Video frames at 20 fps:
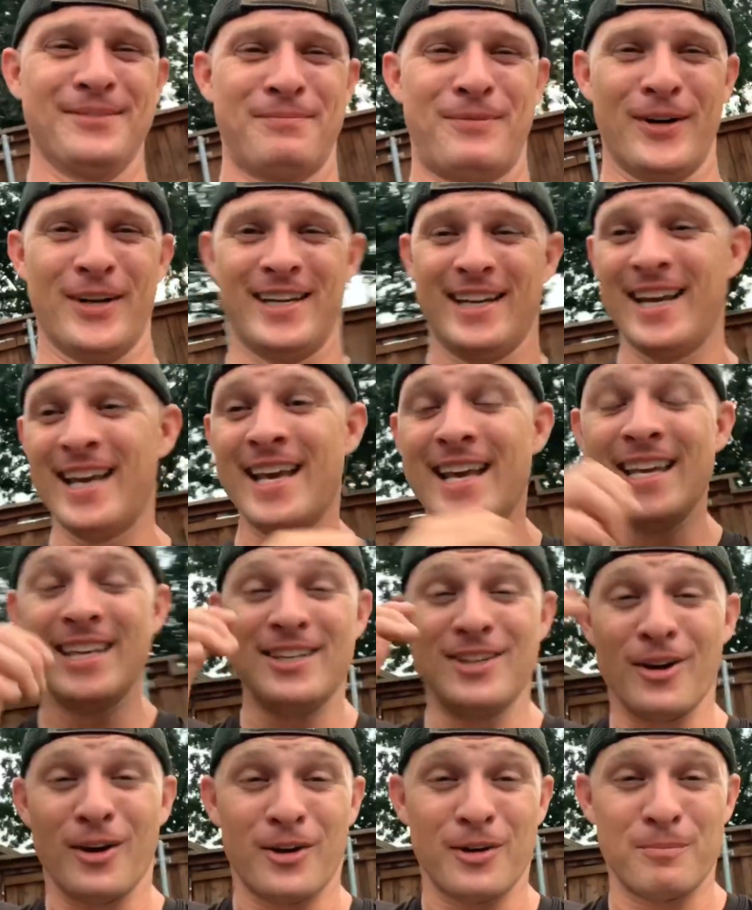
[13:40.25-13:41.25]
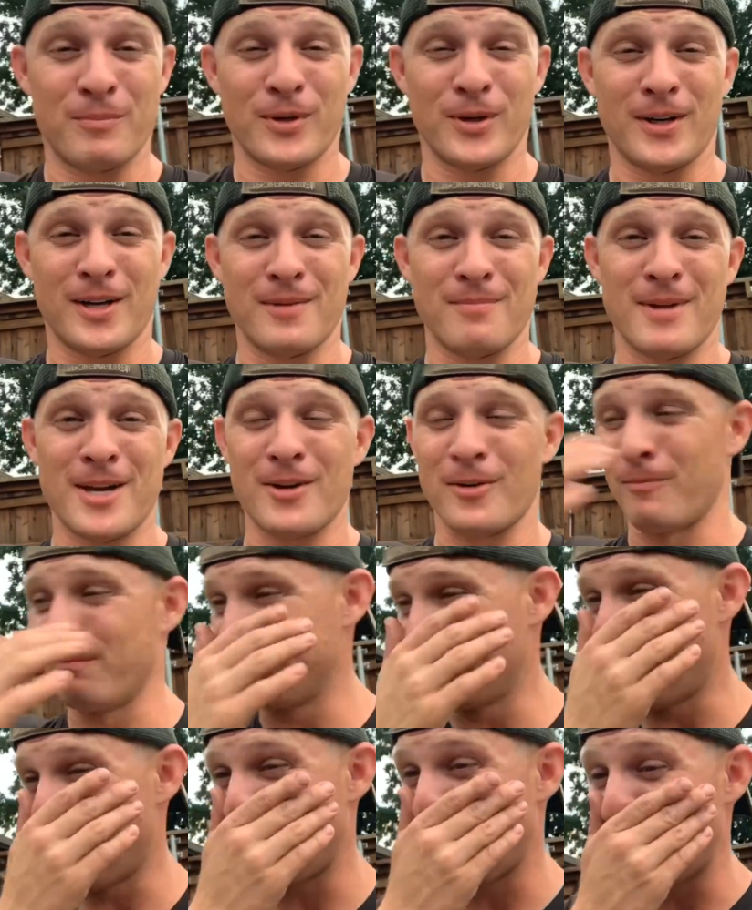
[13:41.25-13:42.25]
But y'all can put it on metal,
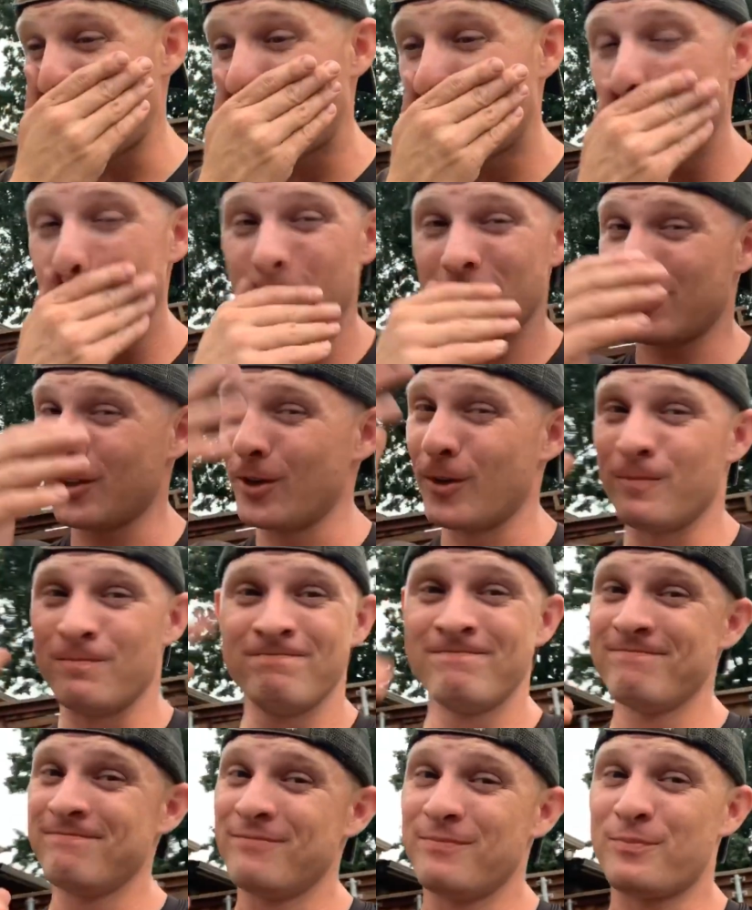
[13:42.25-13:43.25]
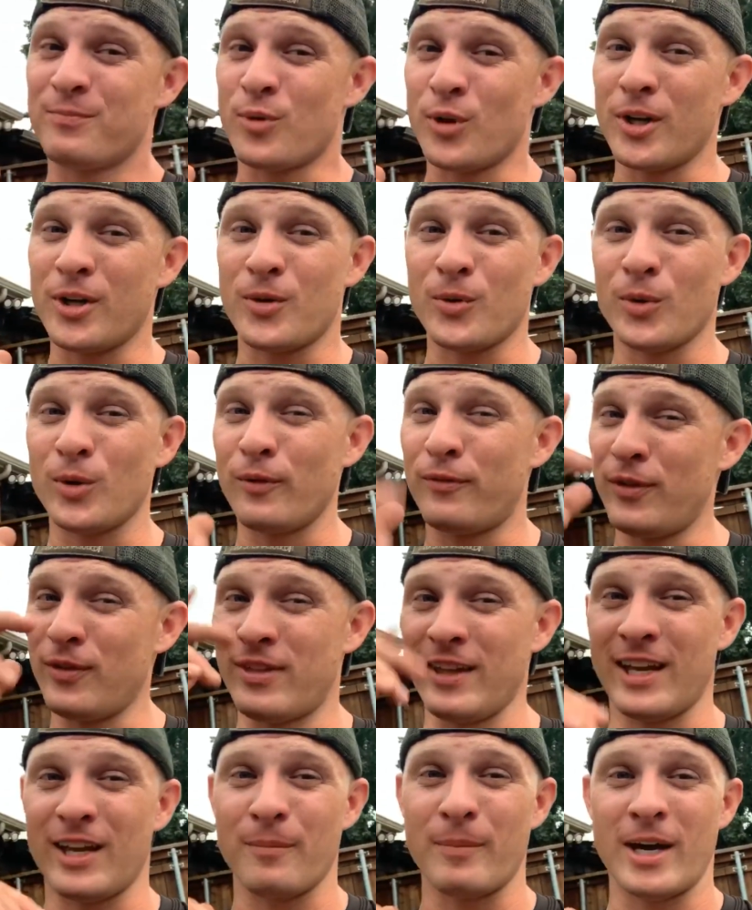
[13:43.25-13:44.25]
okay? So pretty cool if you
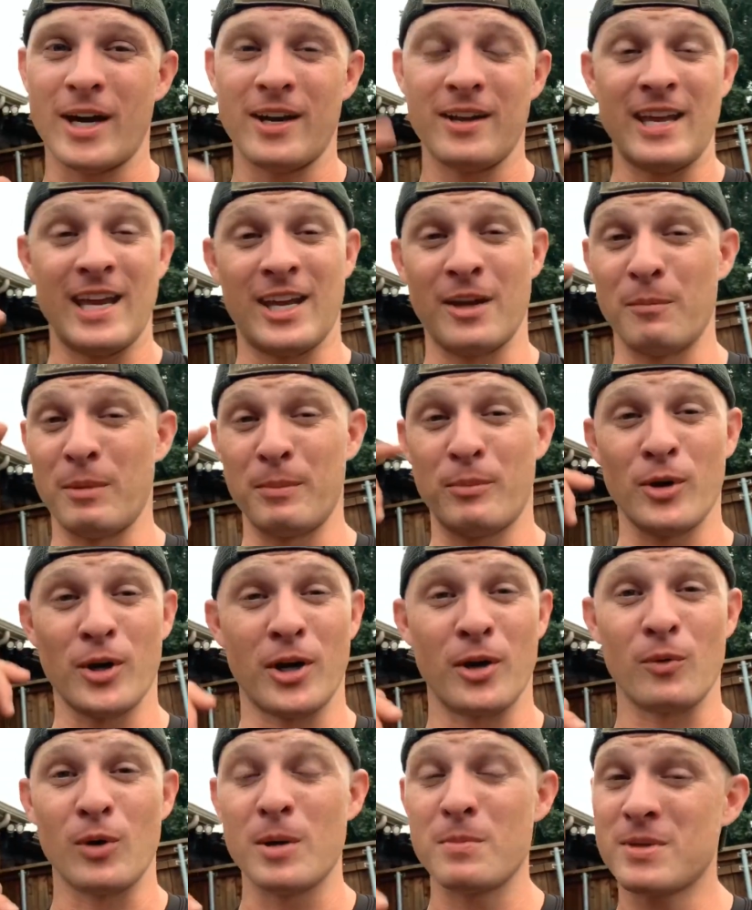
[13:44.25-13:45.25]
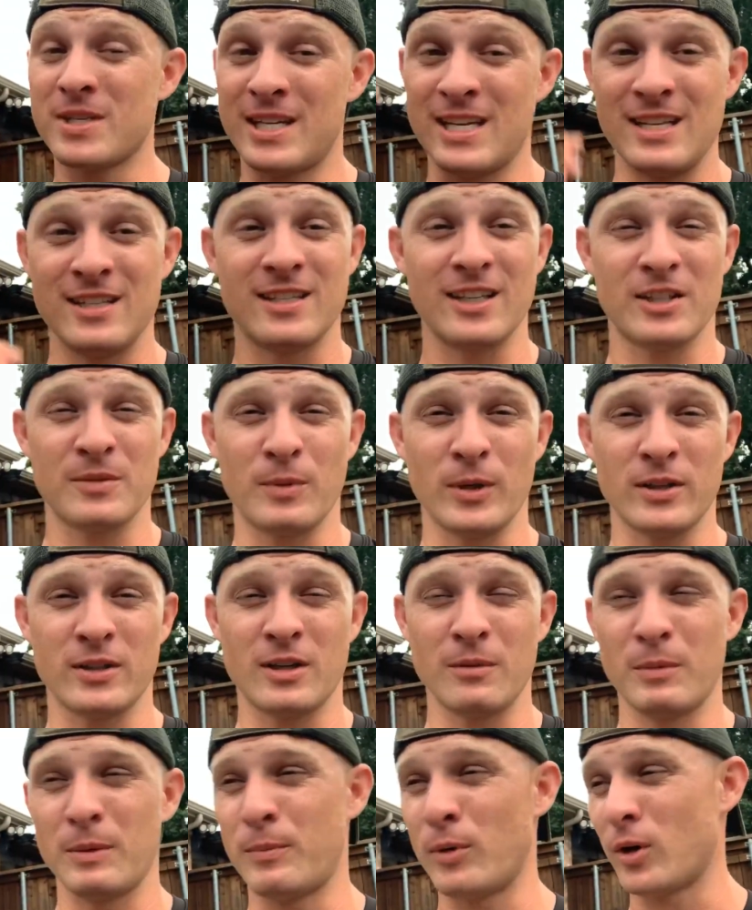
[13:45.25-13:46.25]
think about it. It can be put on rims. T6 Plus
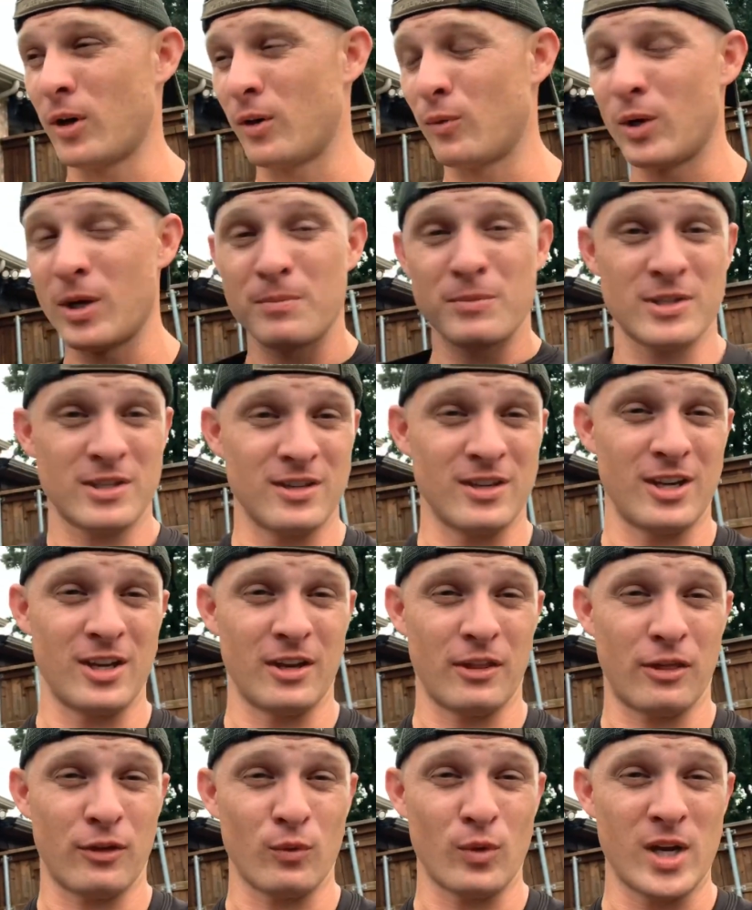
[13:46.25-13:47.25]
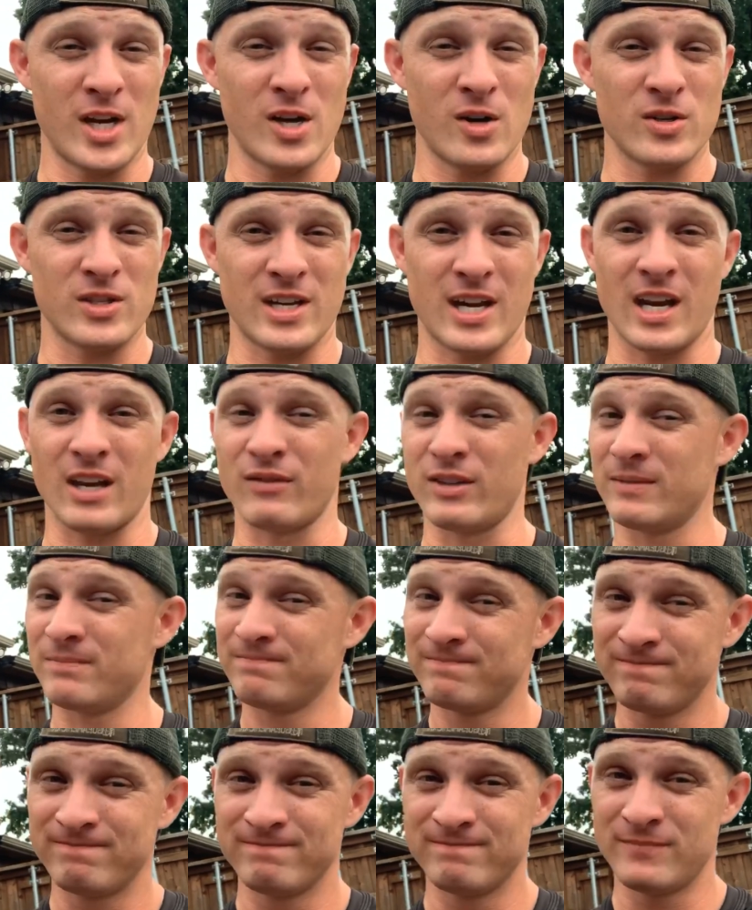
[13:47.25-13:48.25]
can be put on rims. It's going to get 3 years out of it.
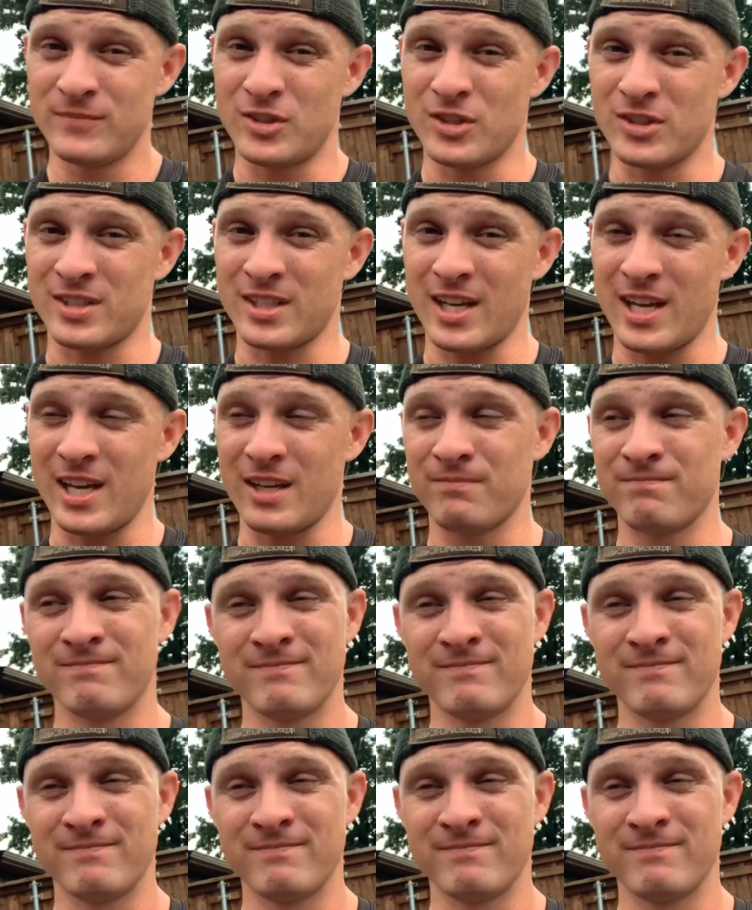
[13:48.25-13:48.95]
Just saying.